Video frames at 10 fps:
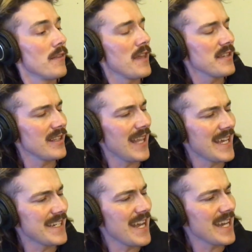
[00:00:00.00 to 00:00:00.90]
There's a
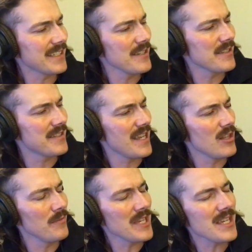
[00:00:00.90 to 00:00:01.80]
lot of doctors
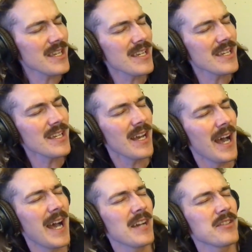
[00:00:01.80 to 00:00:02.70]
tell me
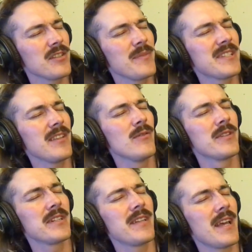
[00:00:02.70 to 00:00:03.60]
I should be
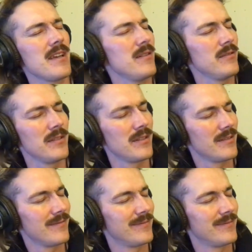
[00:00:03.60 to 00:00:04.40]
slowing it down.